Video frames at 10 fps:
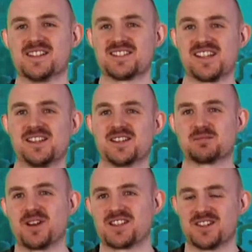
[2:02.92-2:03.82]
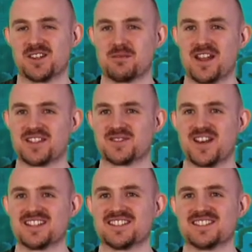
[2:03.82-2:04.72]
than seeing the expression on your mates'
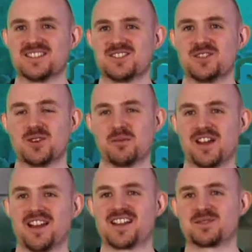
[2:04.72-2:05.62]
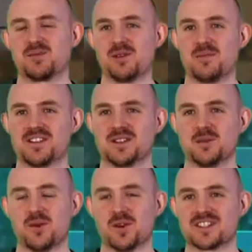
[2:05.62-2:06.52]
faces as you drop their last worm into
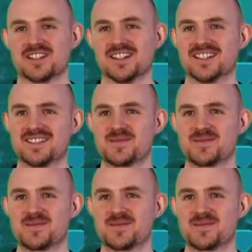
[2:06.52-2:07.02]
the water.